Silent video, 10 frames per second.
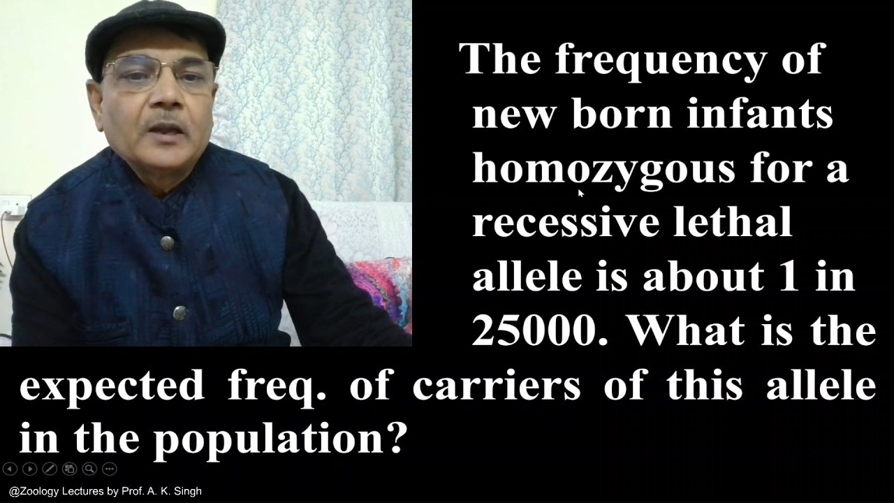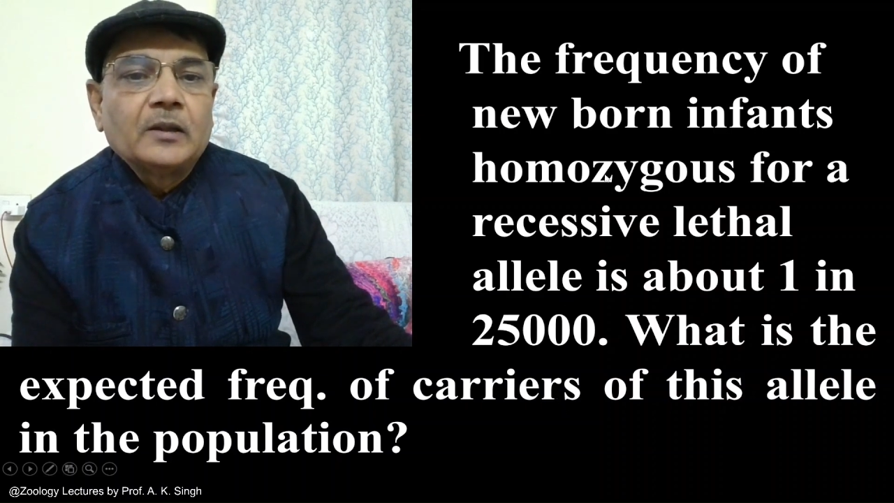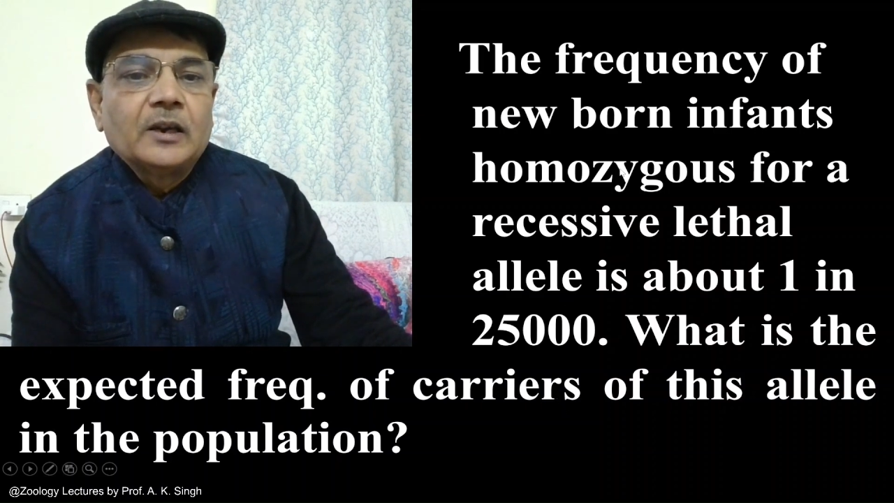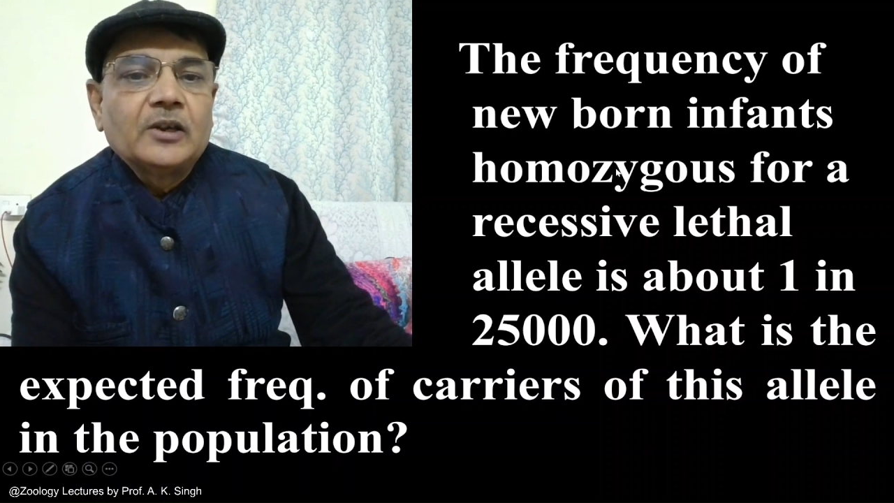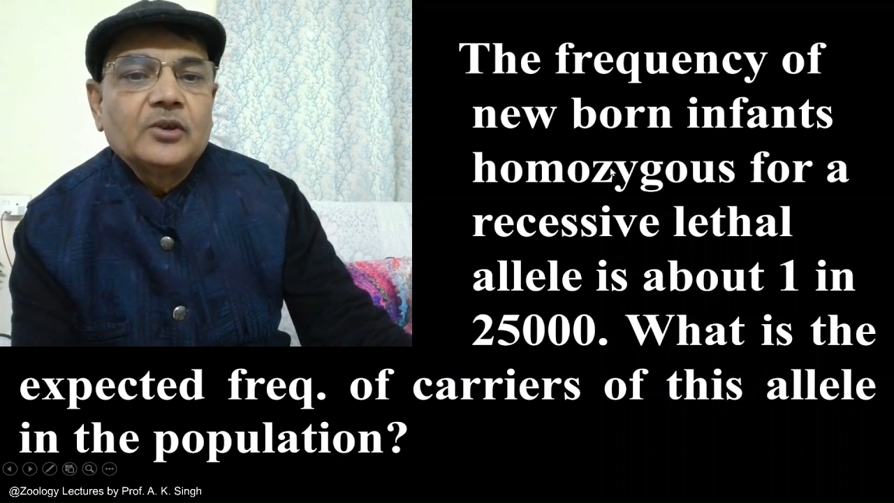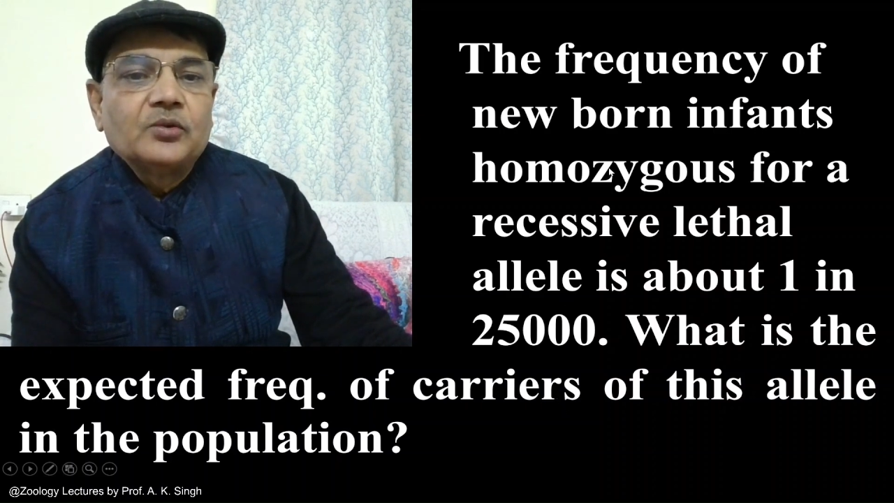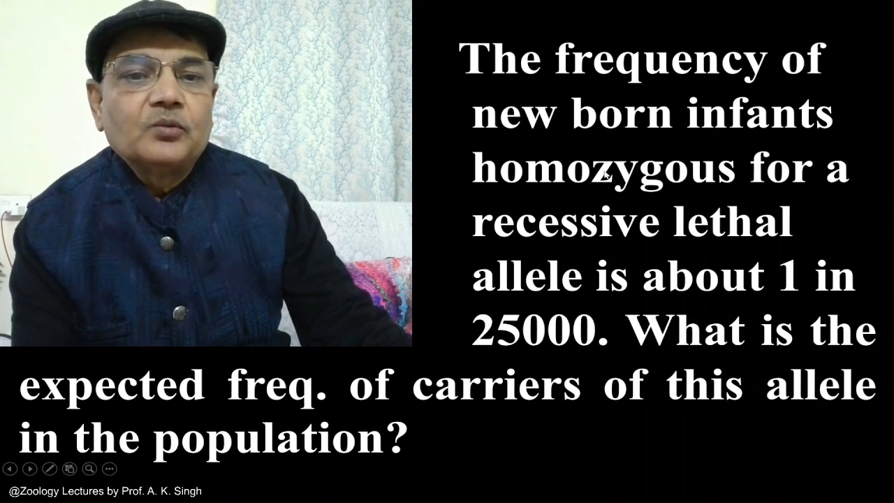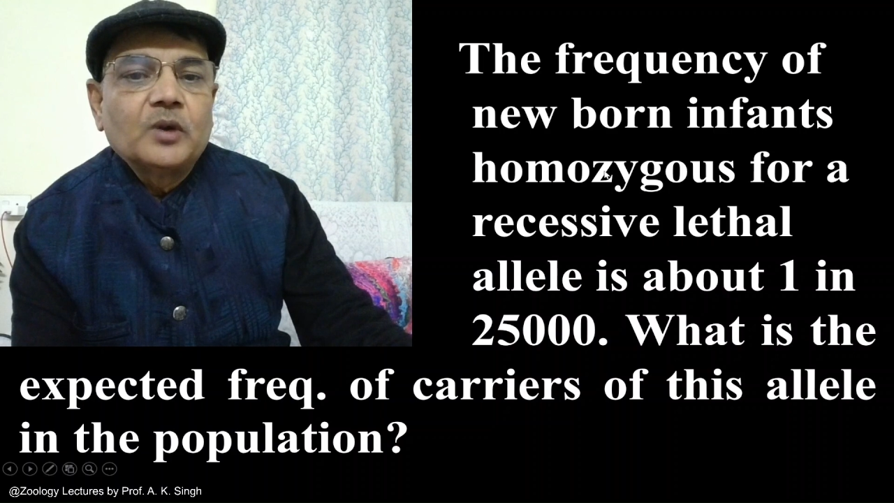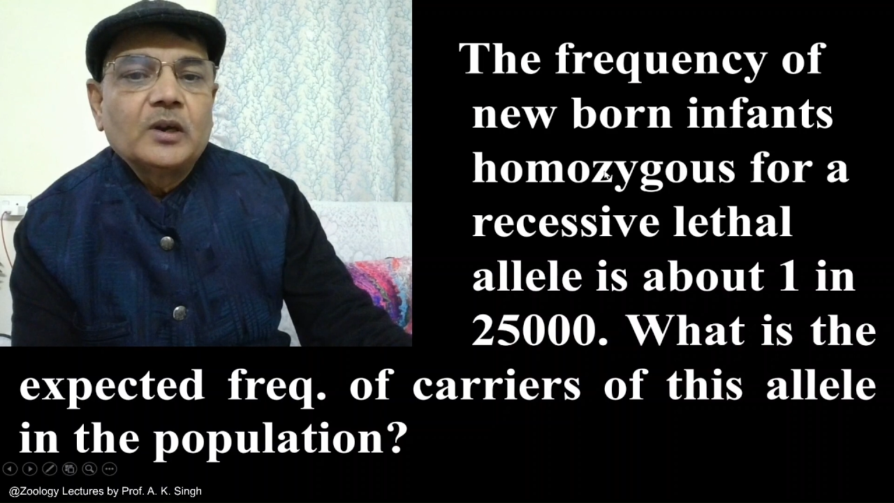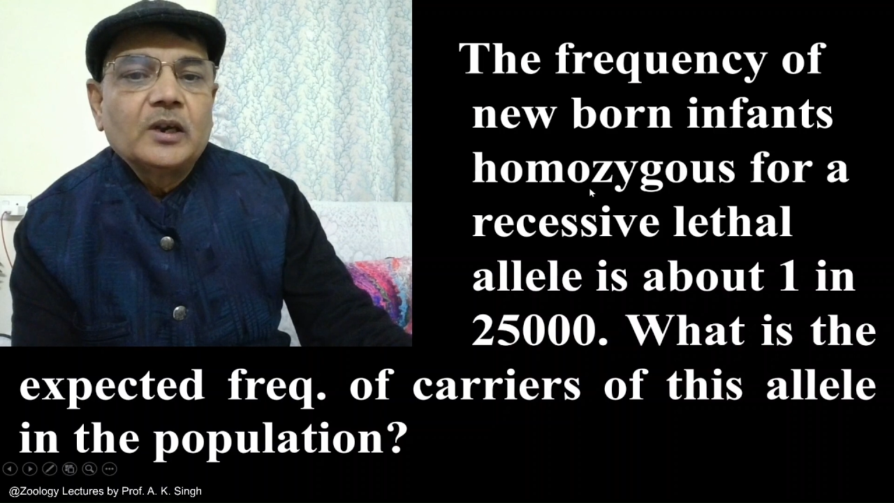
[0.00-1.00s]
That is,
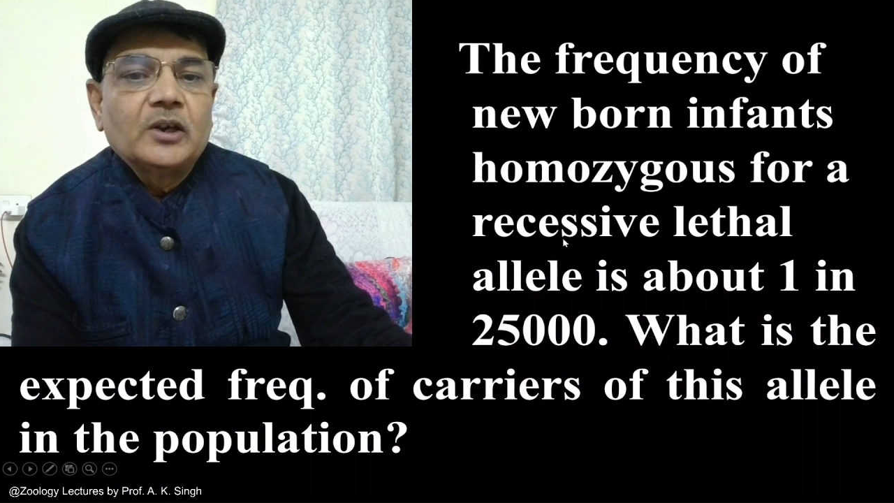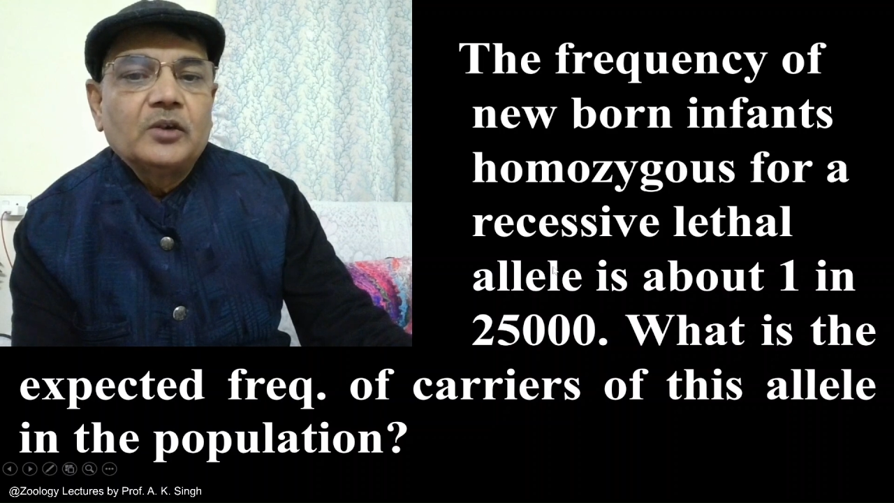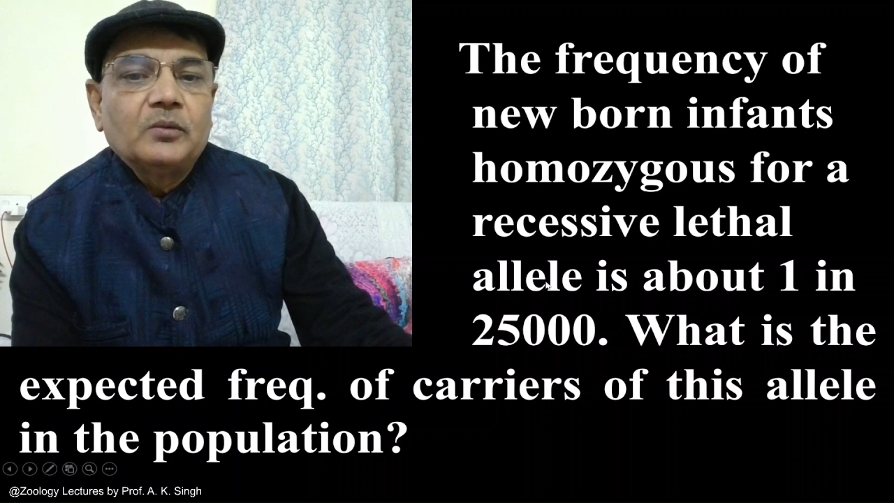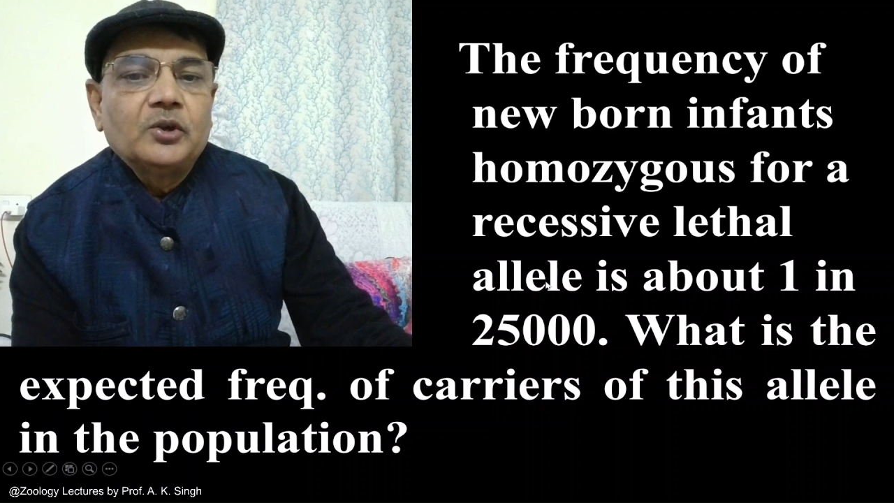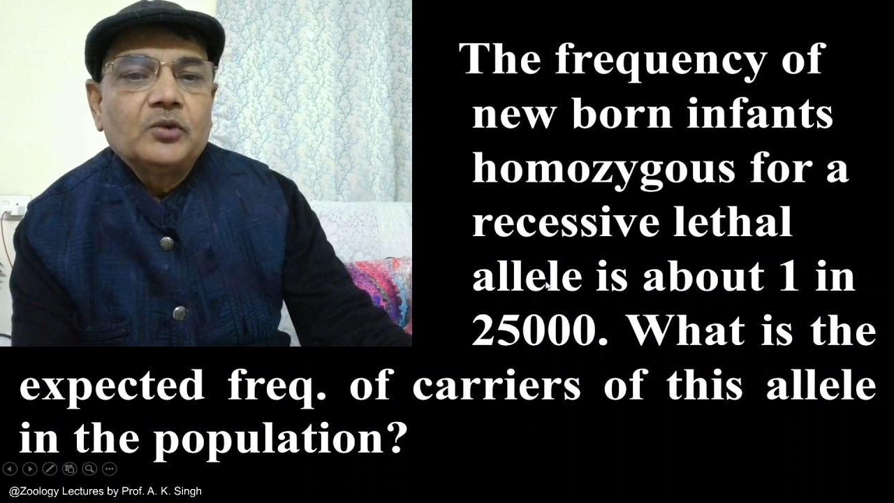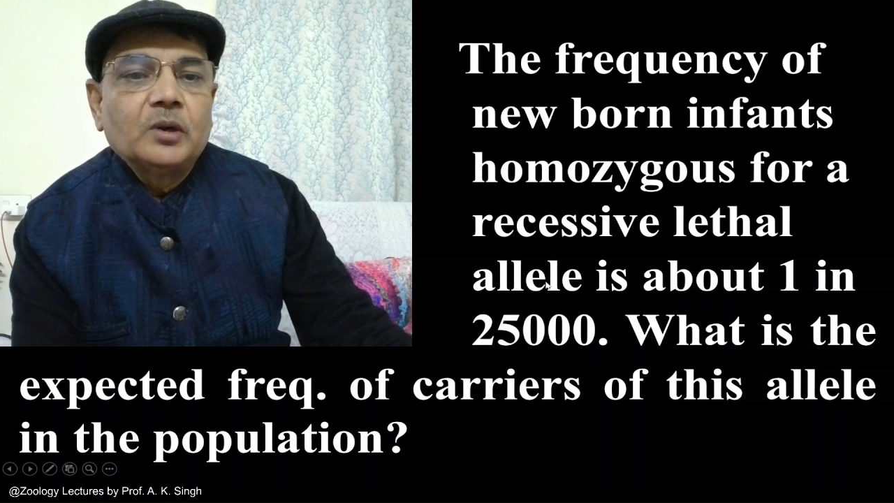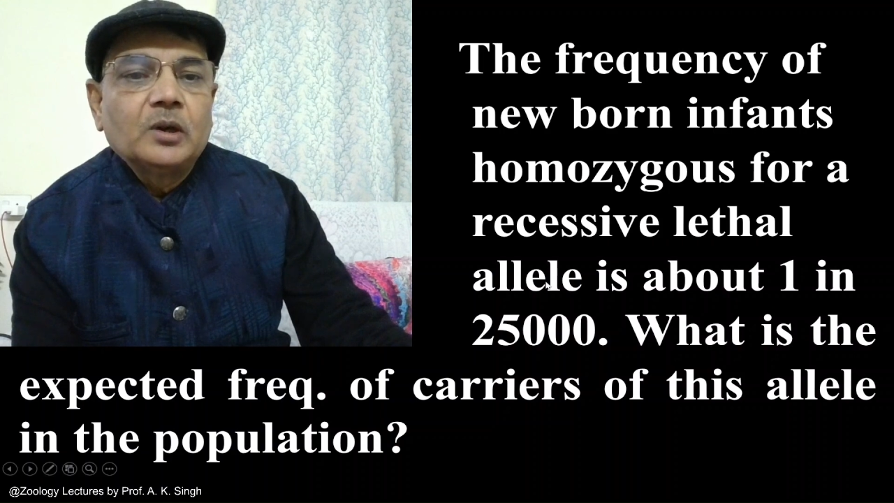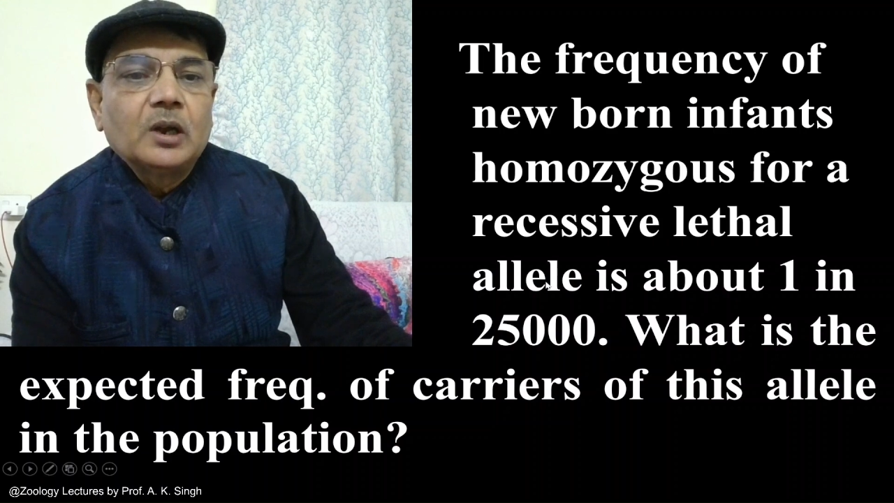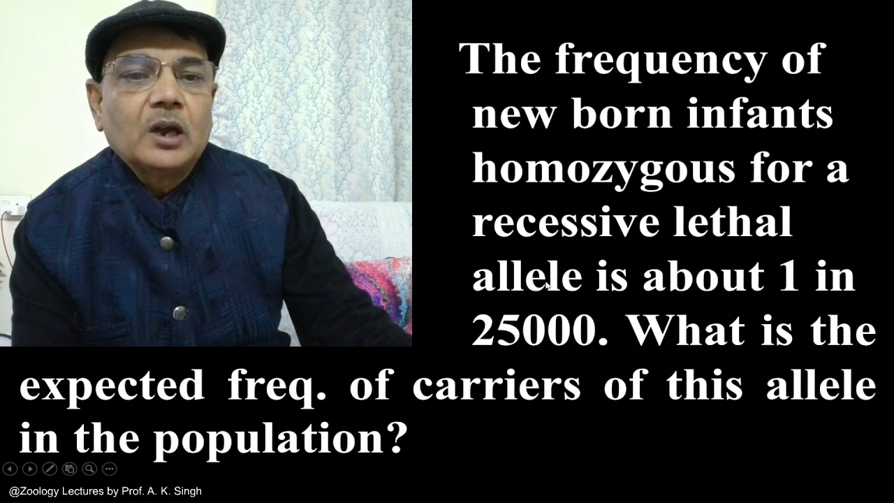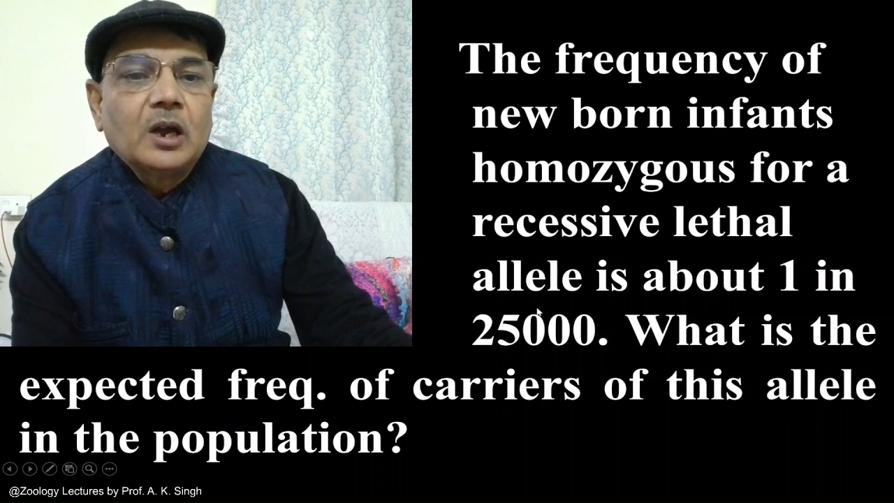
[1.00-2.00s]
one individual